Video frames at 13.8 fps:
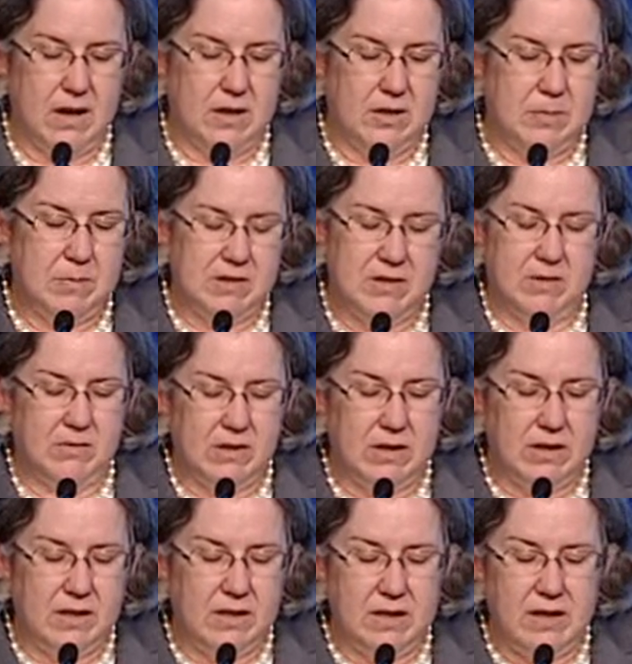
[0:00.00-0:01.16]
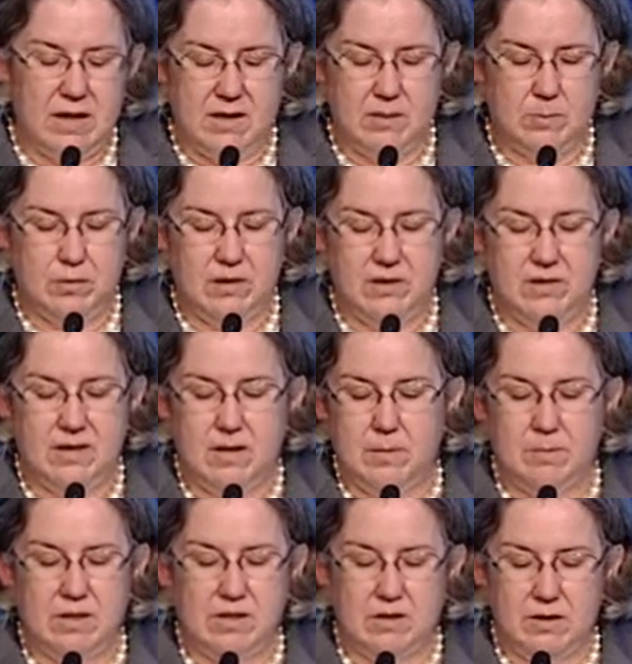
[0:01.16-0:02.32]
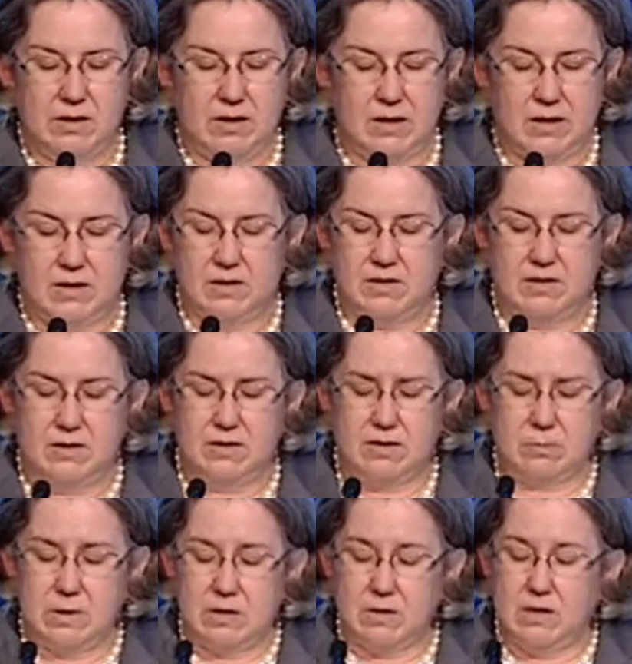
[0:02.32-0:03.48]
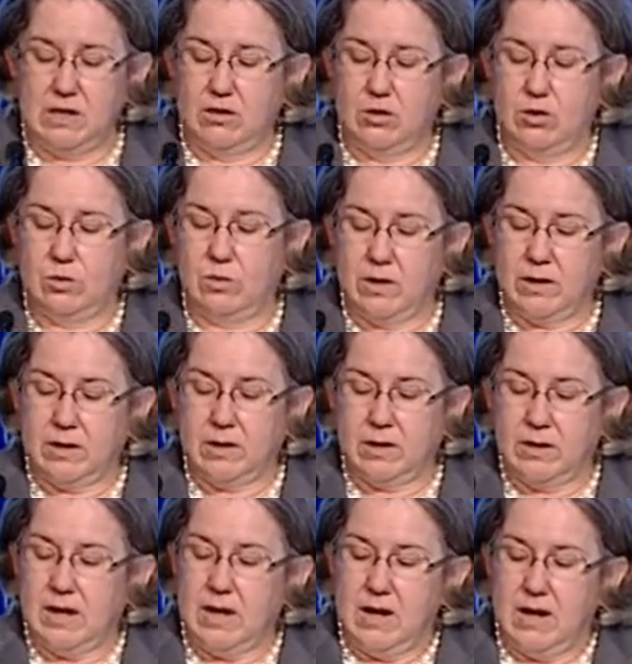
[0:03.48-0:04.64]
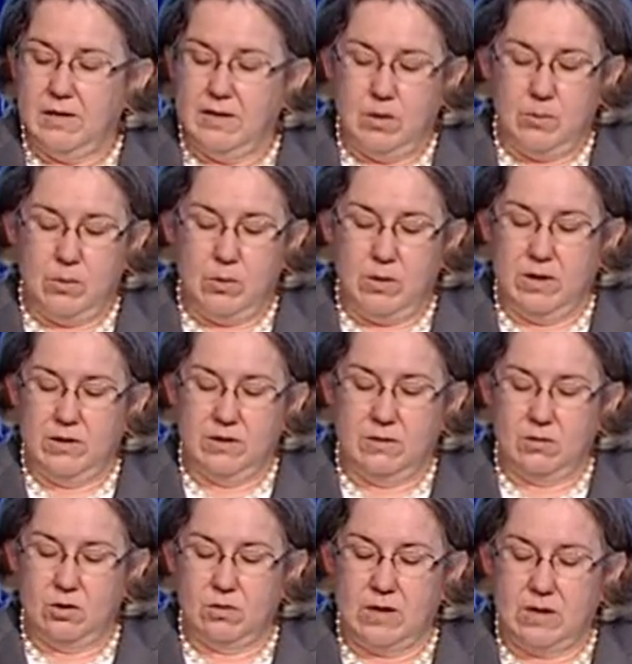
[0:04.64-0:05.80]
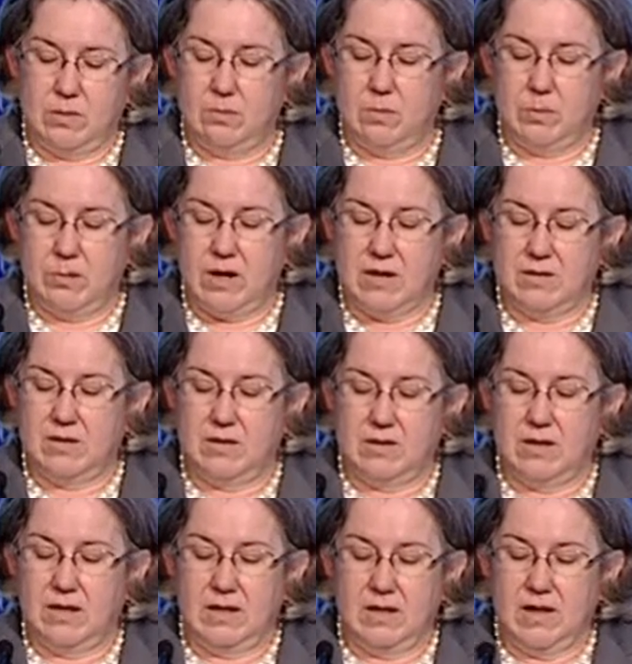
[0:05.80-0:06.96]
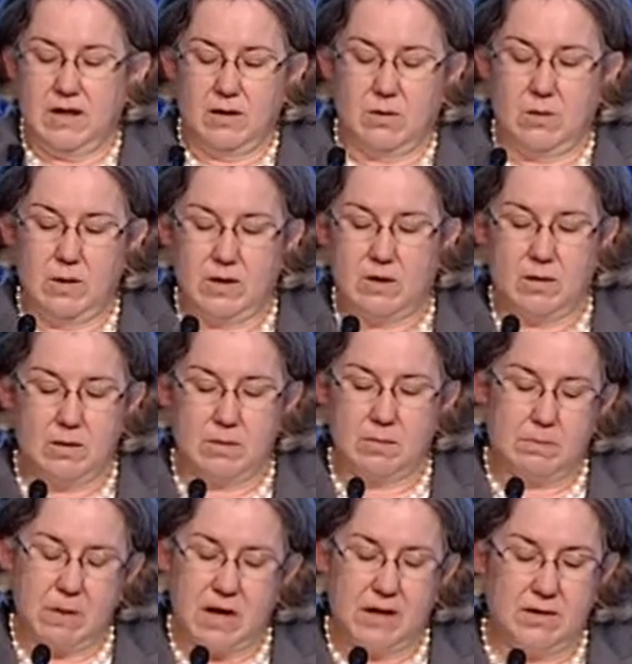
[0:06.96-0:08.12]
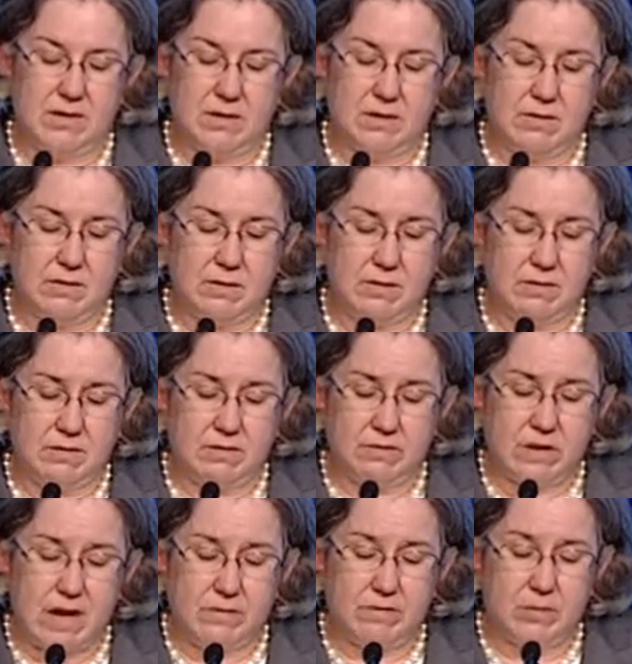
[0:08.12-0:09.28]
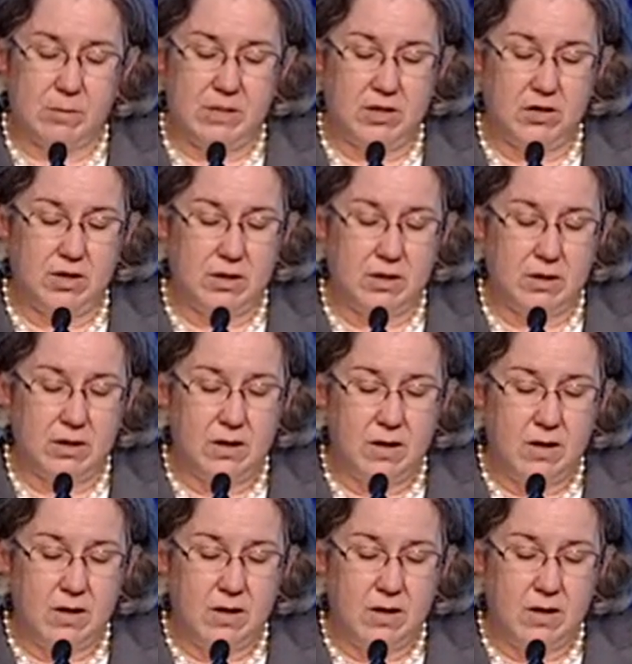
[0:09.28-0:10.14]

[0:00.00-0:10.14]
Specifically, as pre-settlement periods shorten, the importance of straight-through processing and quicker positive affirmation